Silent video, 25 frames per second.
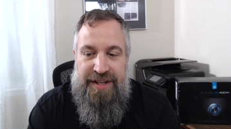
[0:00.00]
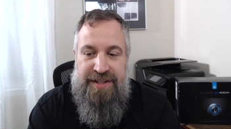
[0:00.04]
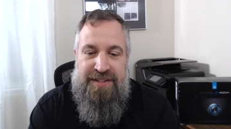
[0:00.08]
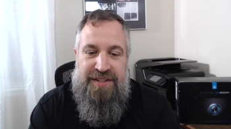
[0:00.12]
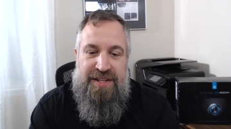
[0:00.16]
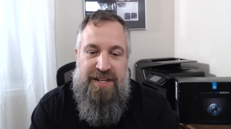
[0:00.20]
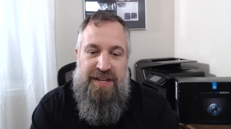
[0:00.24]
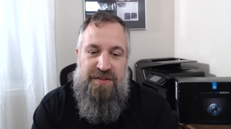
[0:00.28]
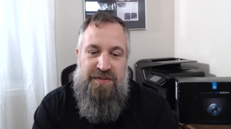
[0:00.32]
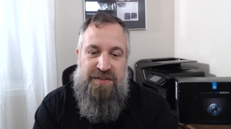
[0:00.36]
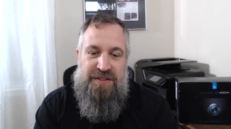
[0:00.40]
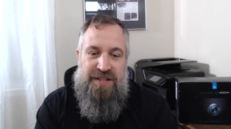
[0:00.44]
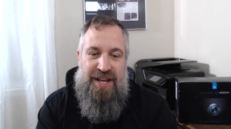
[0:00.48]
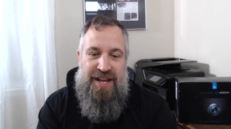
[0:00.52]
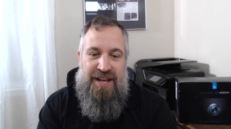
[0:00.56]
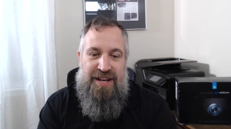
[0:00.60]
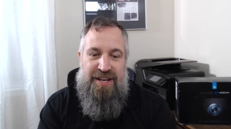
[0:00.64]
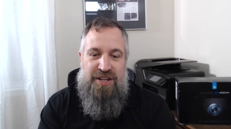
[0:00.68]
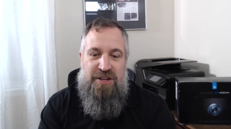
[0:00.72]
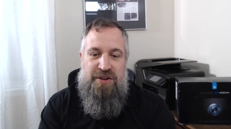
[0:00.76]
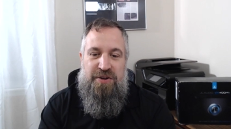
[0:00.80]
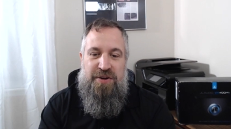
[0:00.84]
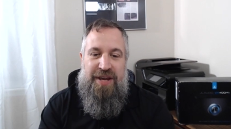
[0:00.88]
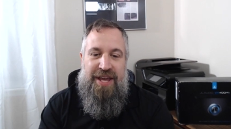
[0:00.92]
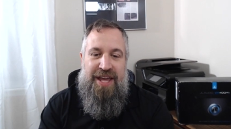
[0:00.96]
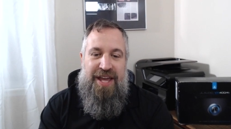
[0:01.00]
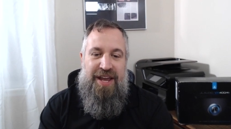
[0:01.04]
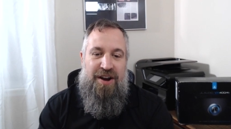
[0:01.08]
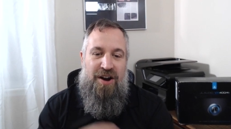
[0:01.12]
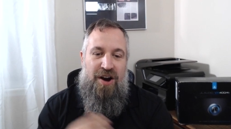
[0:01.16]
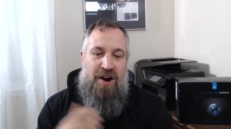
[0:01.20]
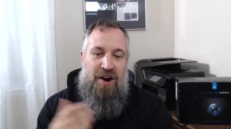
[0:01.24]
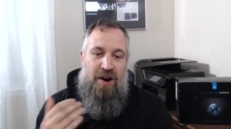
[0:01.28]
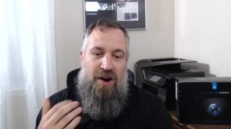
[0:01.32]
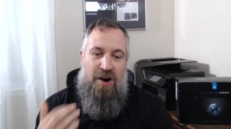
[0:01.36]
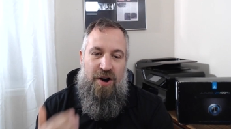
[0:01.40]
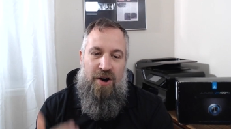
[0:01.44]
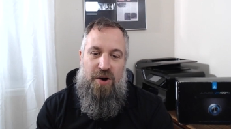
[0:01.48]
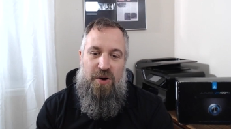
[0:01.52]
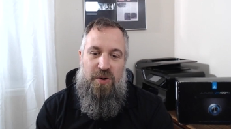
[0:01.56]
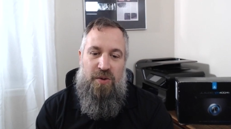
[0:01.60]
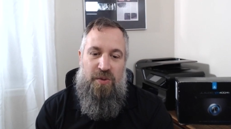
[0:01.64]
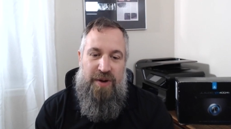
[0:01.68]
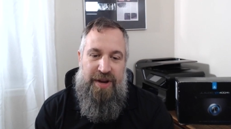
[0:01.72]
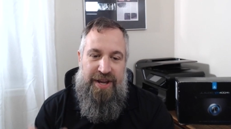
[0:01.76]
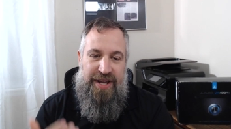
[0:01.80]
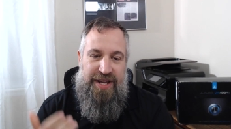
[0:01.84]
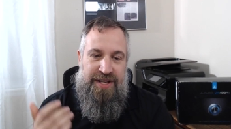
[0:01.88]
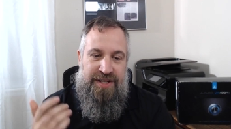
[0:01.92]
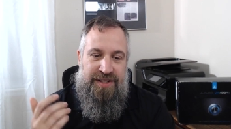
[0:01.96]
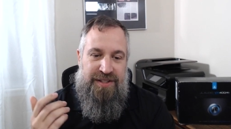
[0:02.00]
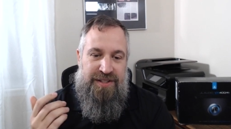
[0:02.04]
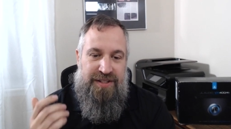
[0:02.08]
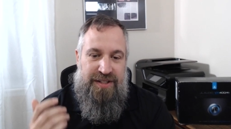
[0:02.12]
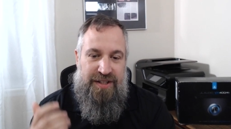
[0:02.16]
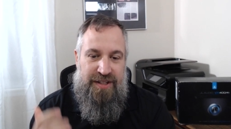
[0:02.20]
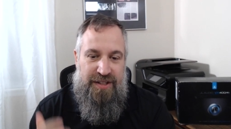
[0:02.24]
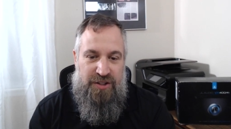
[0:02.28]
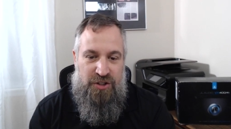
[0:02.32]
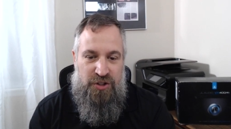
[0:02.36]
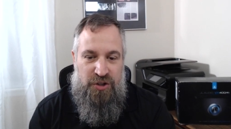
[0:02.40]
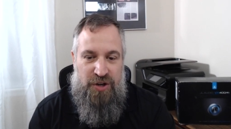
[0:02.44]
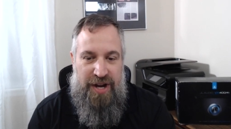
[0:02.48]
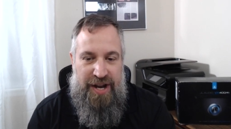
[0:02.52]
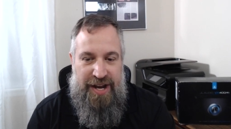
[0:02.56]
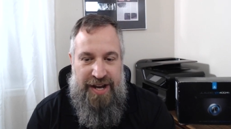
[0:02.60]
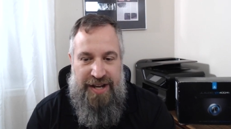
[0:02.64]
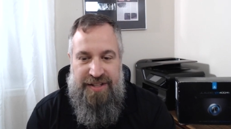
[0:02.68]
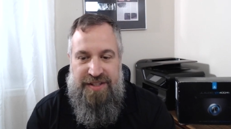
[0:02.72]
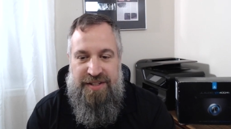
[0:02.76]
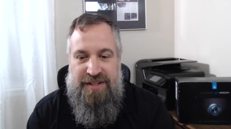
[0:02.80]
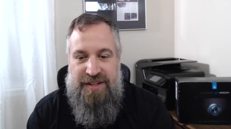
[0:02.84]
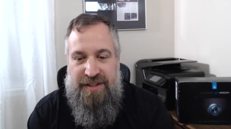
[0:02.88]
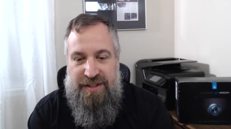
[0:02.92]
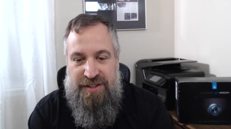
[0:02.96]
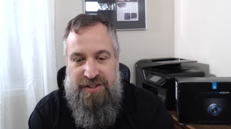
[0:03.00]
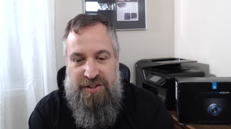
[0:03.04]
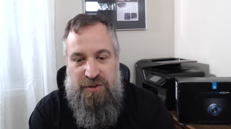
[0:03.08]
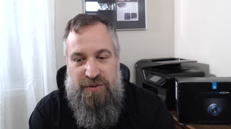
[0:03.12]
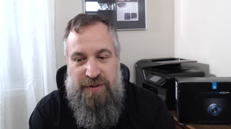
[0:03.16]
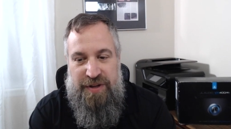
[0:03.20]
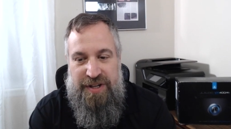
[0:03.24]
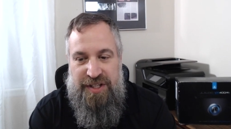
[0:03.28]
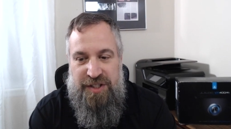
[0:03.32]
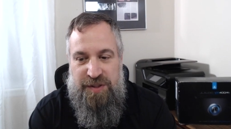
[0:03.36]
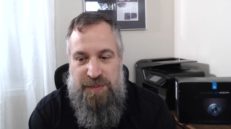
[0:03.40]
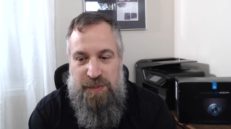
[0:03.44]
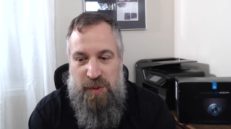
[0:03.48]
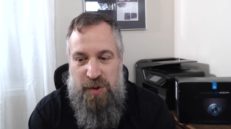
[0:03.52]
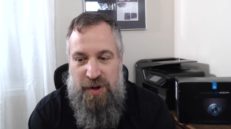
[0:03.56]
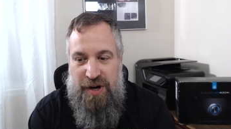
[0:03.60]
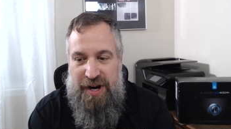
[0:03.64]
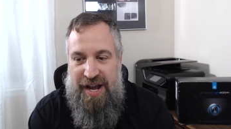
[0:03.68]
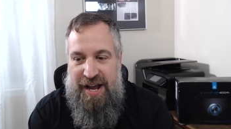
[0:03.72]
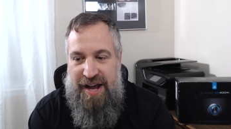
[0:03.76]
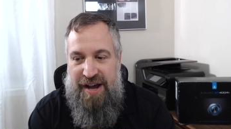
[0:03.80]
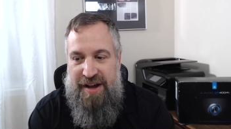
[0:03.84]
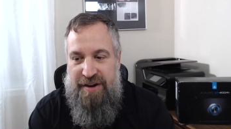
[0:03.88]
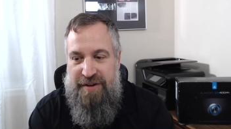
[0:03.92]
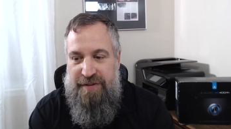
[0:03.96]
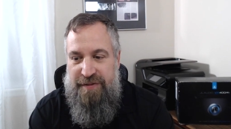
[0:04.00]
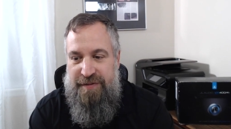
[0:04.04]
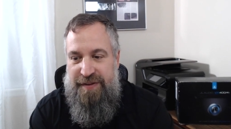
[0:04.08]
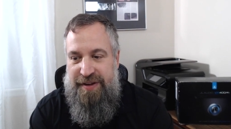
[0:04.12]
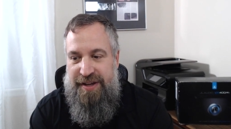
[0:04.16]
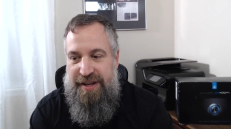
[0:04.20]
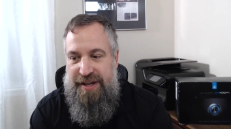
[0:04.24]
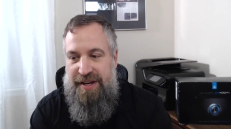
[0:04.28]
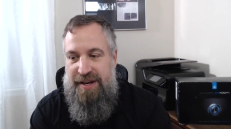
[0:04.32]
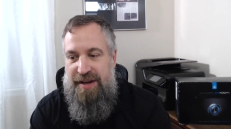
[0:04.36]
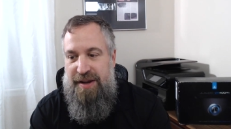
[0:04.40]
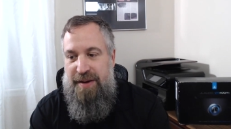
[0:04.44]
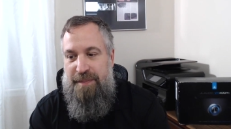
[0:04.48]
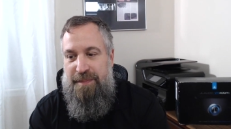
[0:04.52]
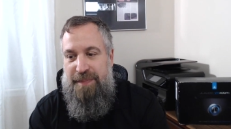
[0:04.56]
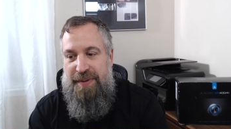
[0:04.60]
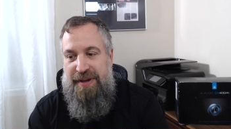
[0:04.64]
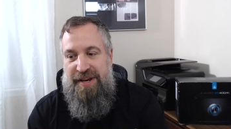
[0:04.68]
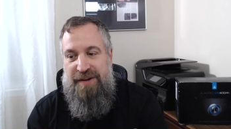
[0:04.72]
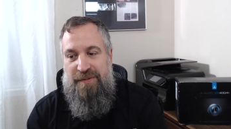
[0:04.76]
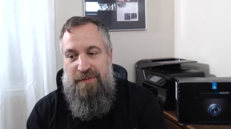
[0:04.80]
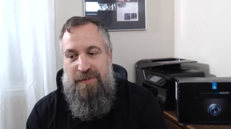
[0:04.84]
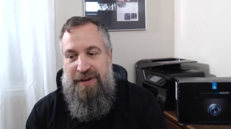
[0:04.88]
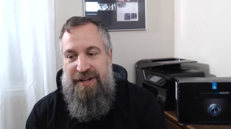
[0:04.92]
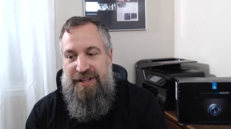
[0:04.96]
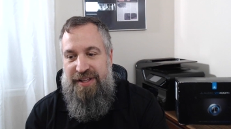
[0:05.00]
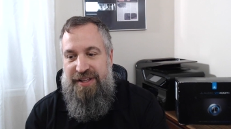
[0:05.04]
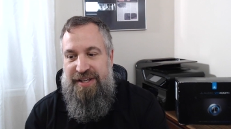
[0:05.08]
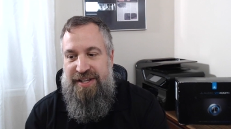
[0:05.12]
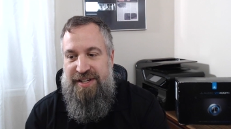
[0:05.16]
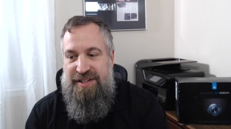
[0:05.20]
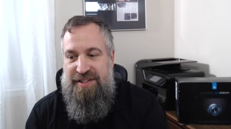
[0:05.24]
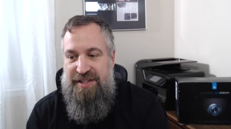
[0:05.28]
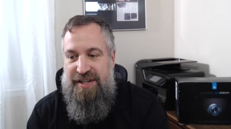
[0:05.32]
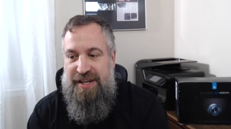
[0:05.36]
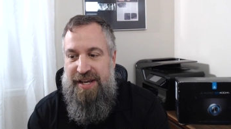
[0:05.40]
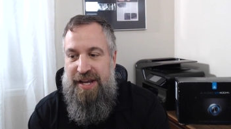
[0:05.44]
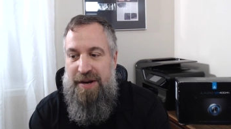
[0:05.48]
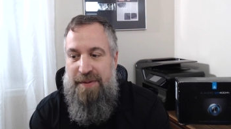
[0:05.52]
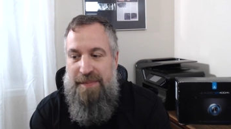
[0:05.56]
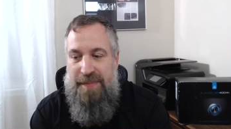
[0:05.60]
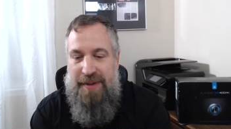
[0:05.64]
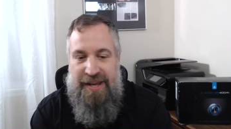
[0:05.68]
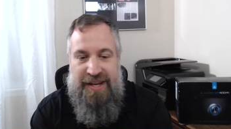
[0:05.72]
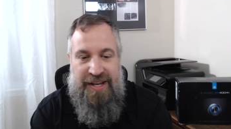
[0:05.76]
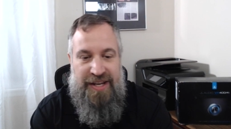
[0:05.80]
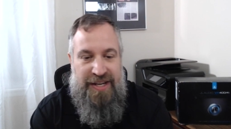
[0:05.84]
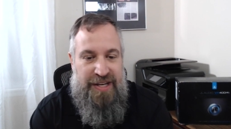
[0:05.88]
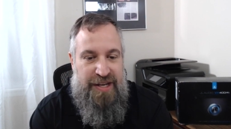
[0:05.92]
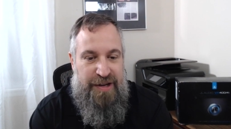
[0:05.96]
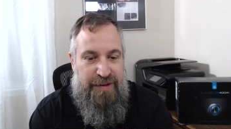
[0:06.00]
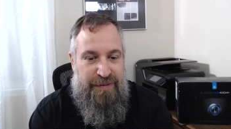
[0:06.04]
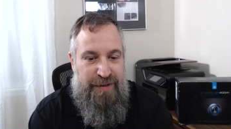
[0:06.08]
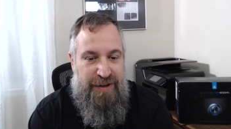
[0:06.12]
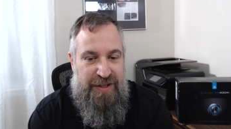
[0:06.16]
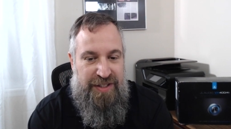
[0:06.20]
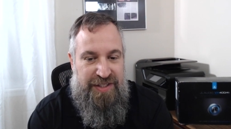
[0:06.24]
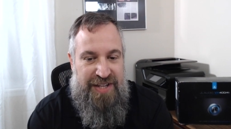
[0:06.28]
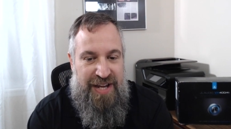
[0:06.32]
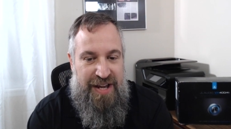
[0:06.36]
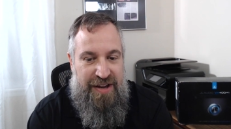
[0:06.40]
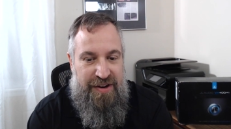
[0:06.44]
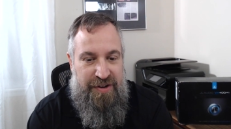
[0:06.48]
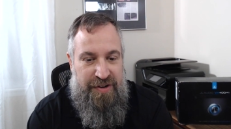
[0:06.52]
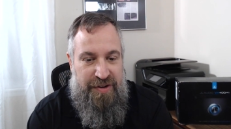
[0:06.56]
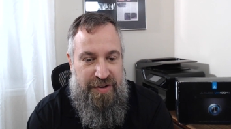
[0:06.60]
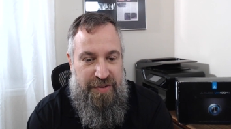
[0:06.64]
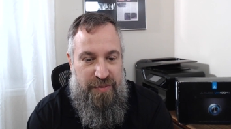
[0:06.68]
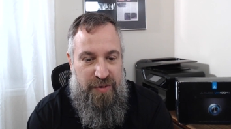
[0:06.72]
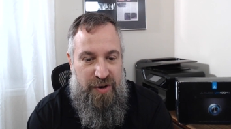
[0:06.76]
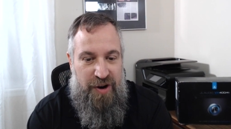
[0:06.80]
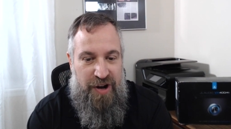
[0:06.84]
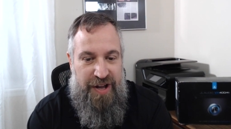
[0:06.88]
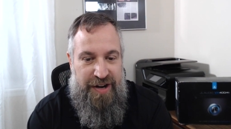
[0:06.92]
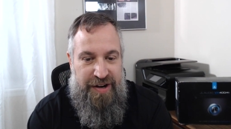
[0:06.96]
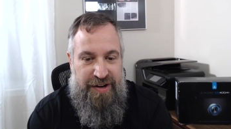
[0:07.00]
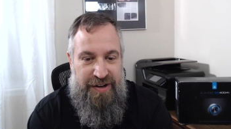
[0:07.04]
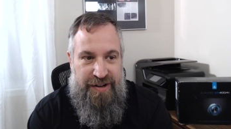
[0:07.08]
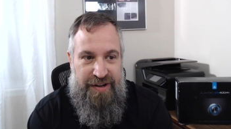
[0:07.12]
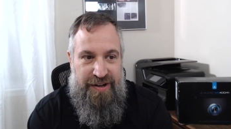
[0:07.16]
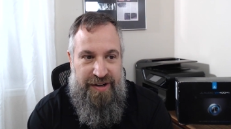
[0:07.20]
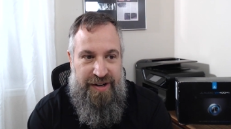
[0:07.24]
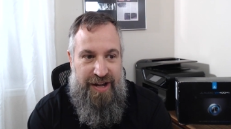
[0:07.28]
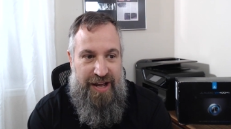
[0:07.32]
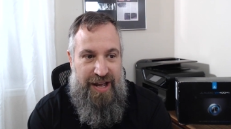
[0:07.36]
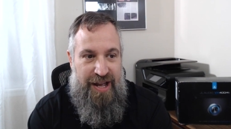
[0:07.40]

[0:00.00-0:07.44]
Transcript: Steve said, you can always try to squeeze more out of it, but really, is it going to make a difference out on the water?